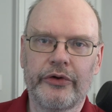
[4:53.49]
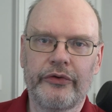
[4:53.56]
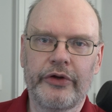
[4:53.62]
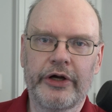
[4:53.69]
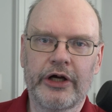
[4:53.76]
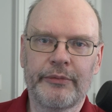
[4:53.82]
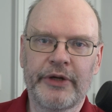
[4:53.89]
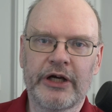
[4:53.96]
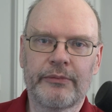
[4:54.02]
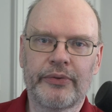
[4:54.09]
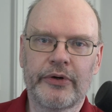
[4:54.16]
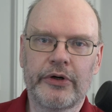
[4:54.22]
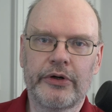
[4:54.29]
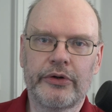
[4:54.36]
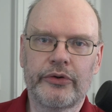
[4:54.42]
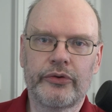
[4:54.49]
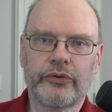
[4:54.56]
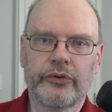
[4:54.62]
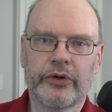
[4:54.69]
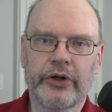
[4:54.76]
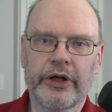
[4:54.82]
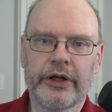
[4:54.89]
the iMac
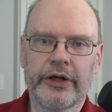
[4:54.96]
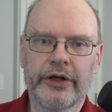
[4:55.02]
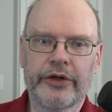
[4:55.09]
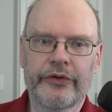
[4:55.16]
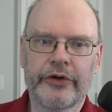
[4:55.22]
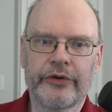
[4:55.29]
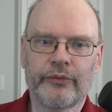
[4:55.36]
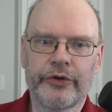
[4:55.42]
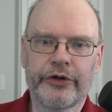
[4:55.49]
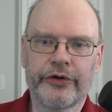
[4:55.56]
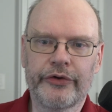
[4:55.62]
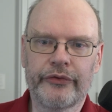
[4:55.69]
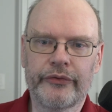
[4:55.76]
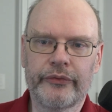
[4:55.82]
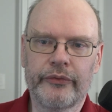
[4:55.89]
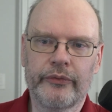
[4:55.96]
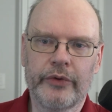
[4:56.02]
Pro, and then we can